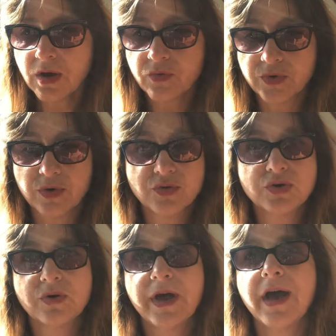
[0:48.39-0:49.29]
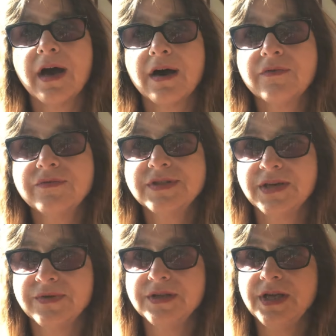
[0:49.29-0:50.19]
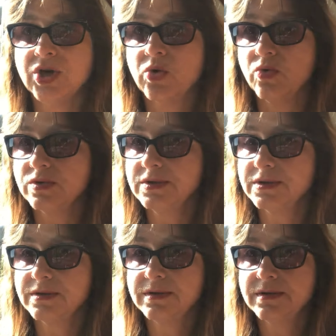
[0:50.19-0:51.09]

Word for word: We also have 70-year-olds,